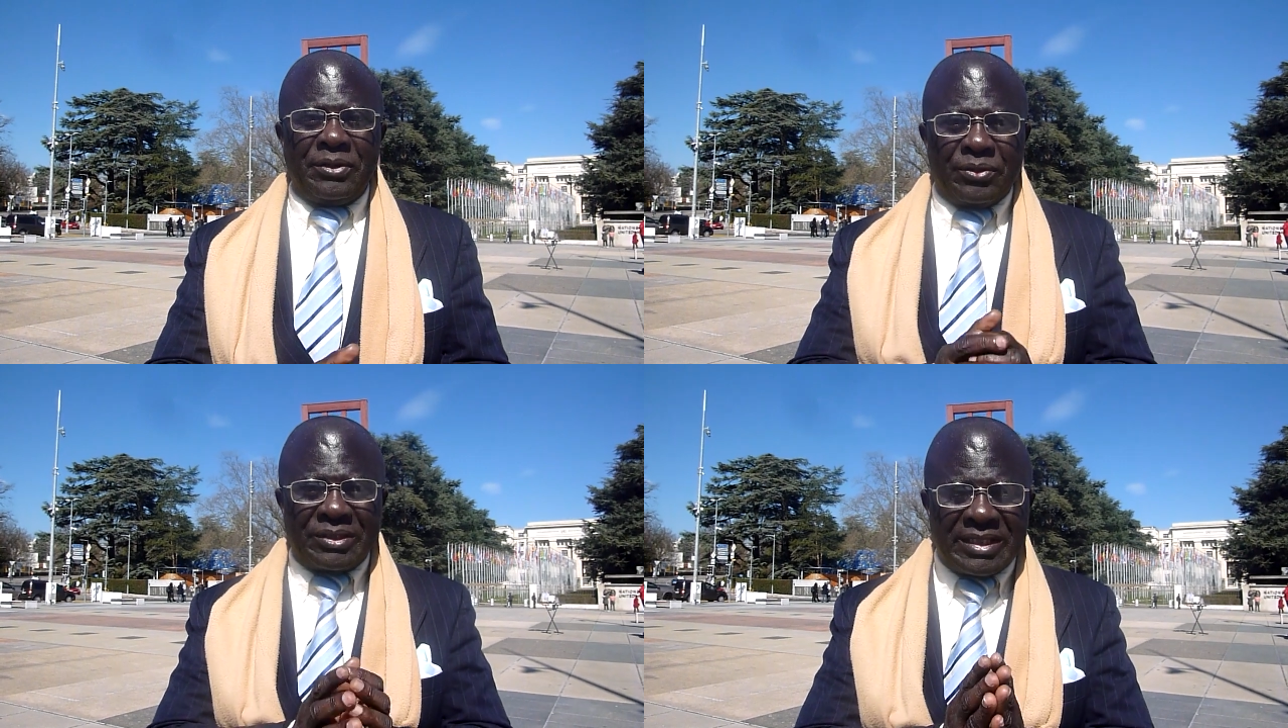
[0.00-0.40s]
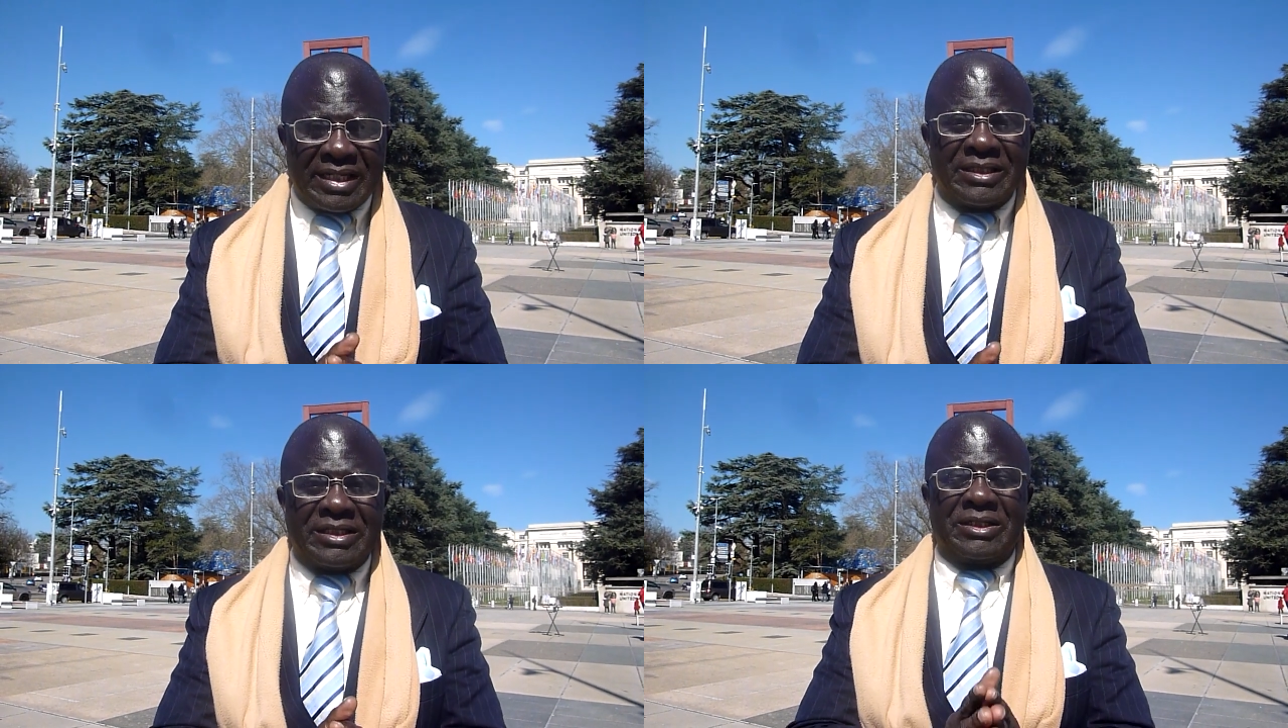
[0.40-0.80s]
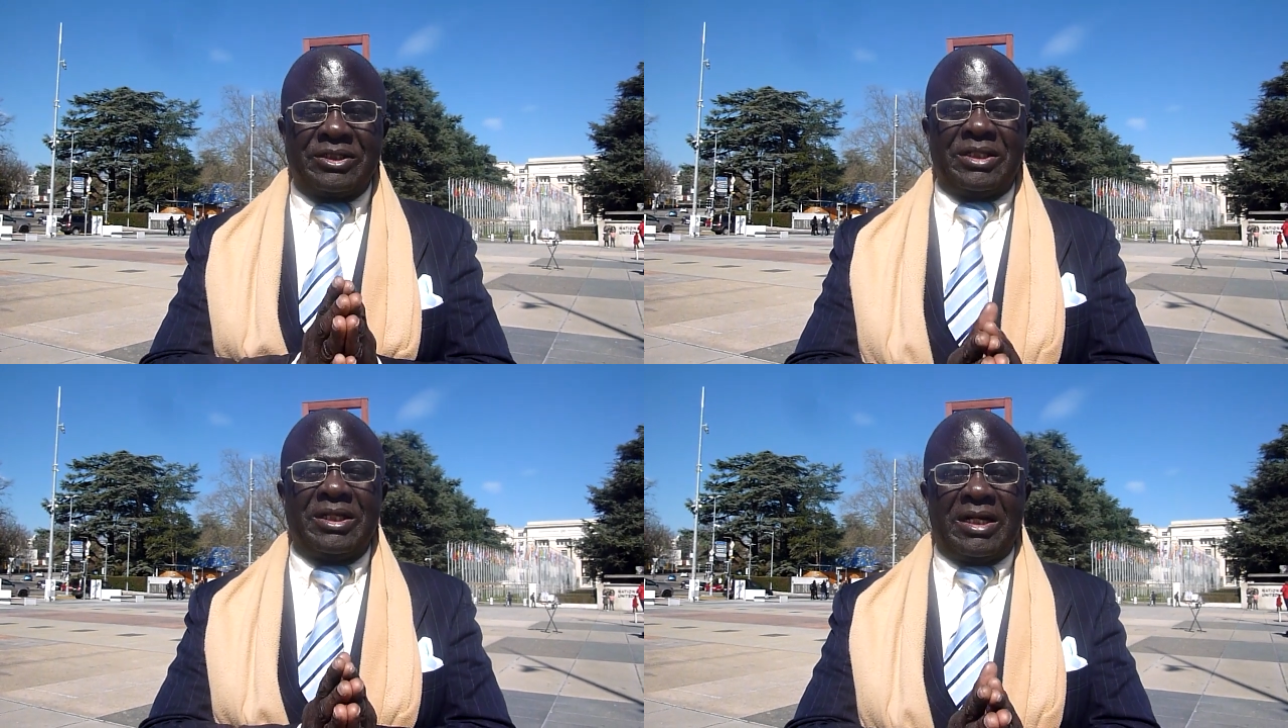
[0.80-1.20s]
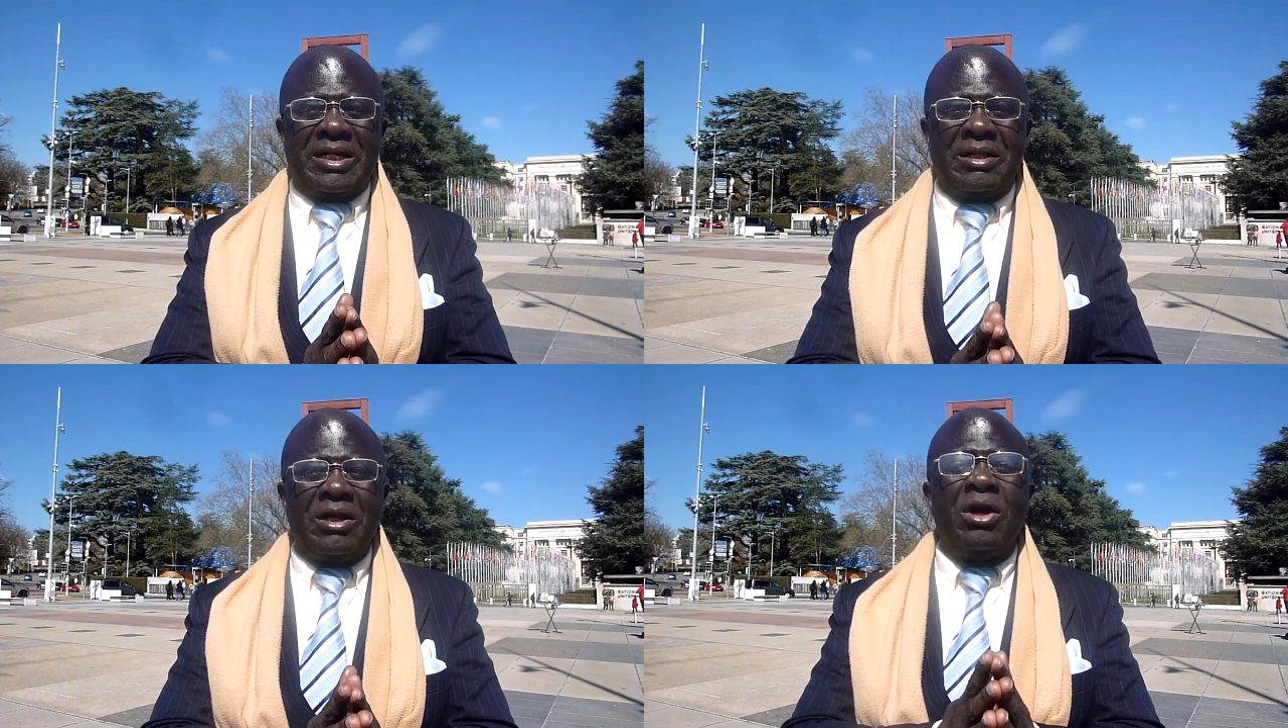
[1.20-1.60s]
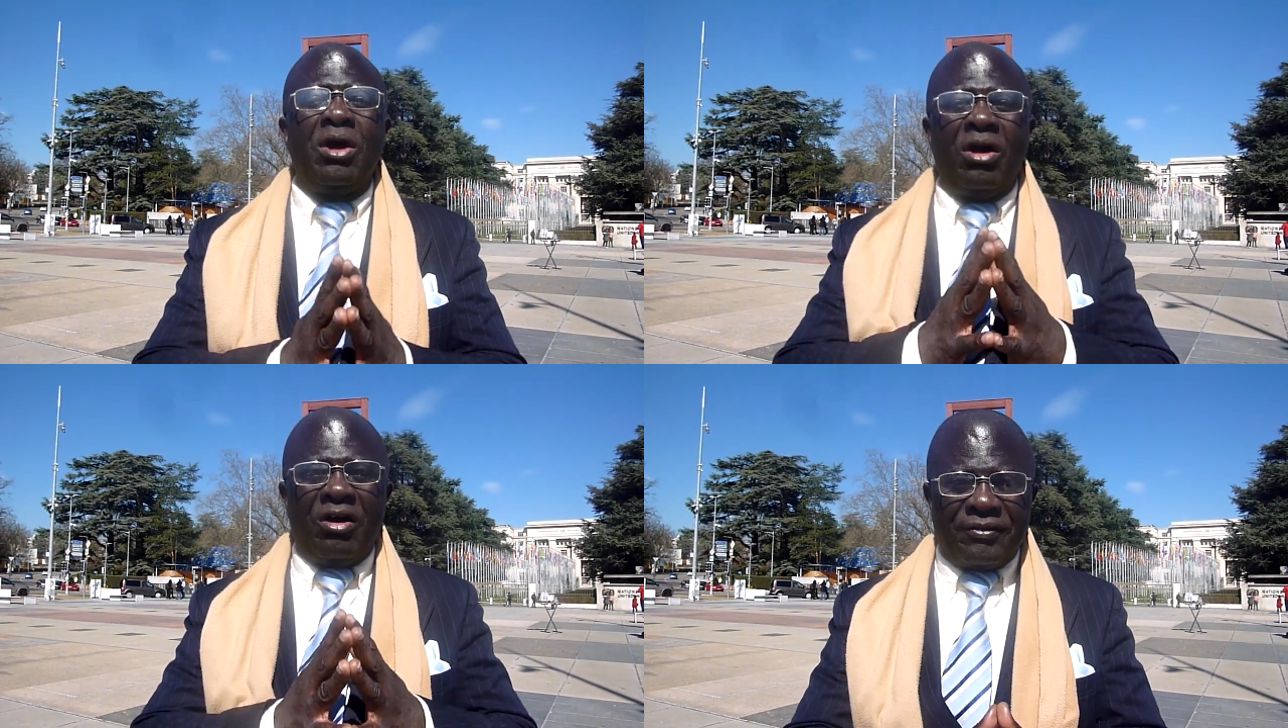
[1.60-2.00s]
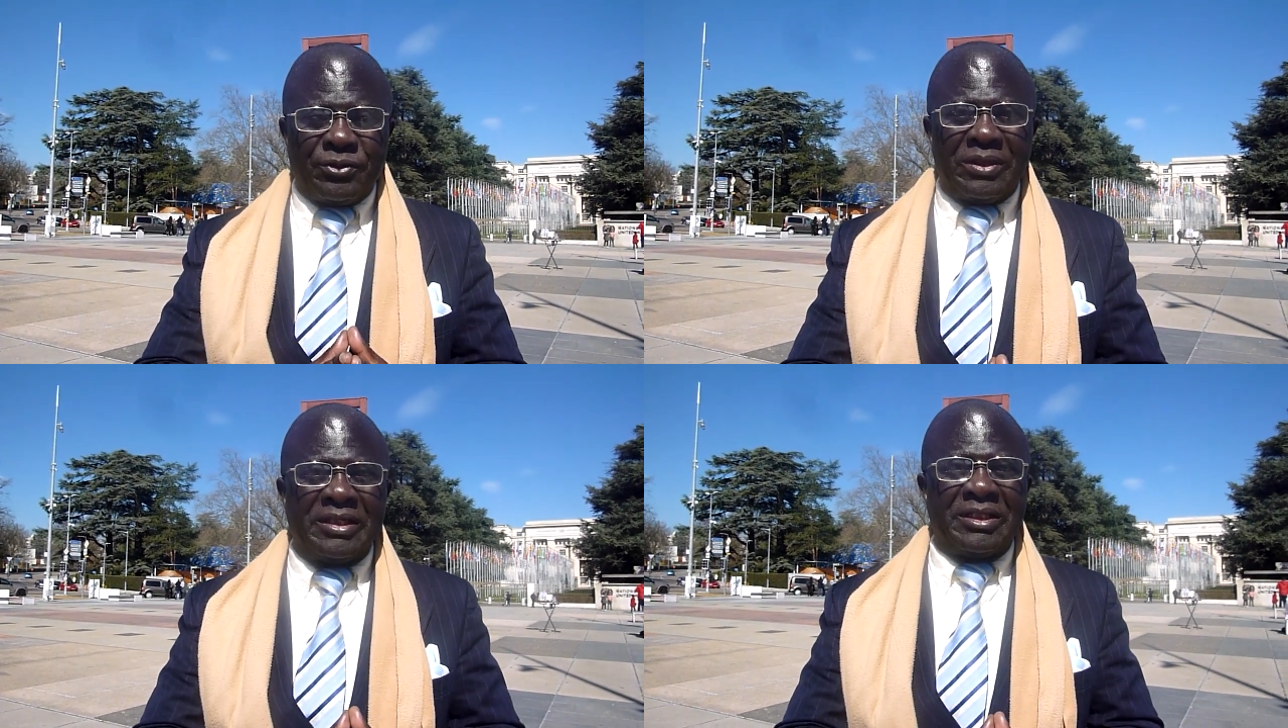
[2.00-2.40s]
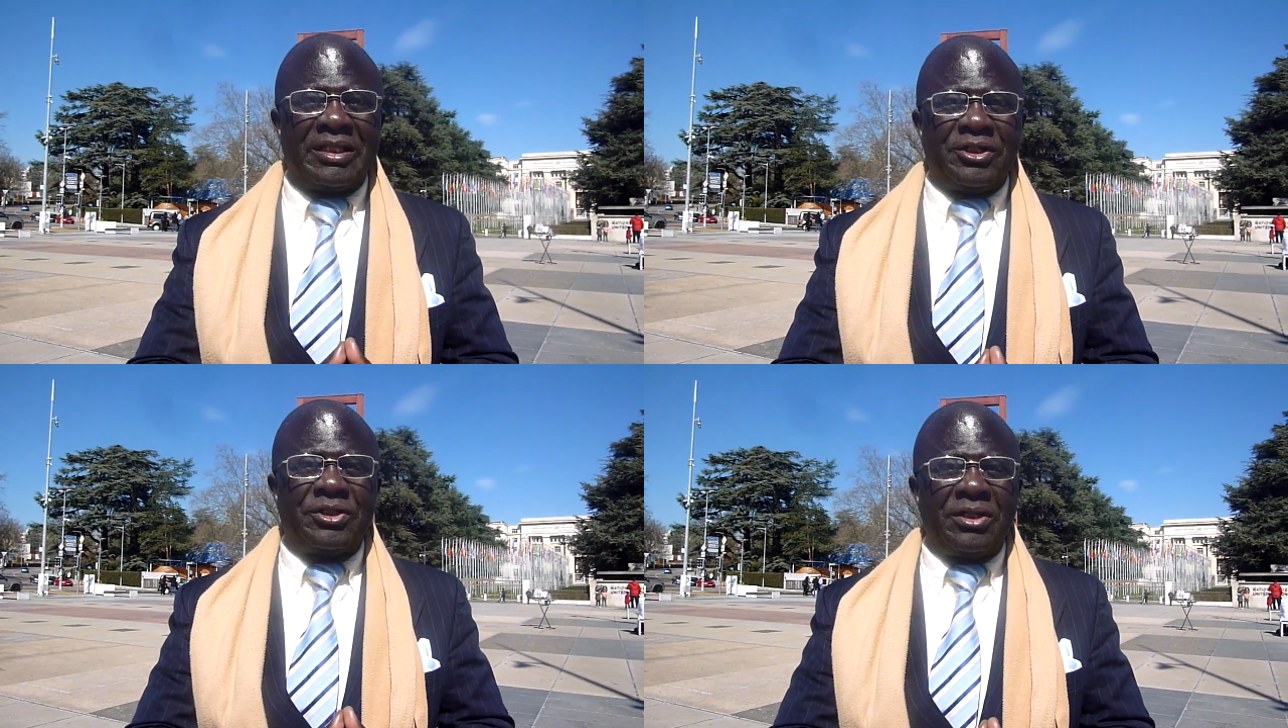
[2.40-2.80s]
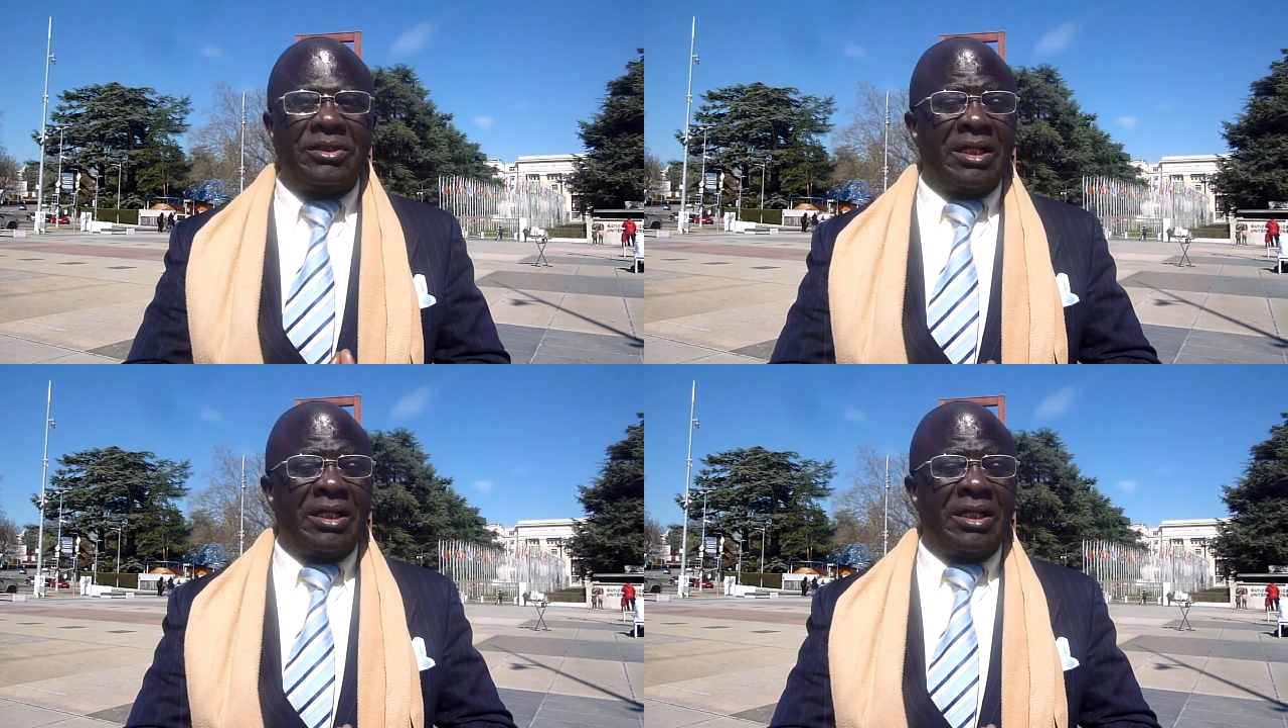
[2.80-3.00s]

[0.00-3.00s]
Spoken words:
the Secretary General of the United Nations,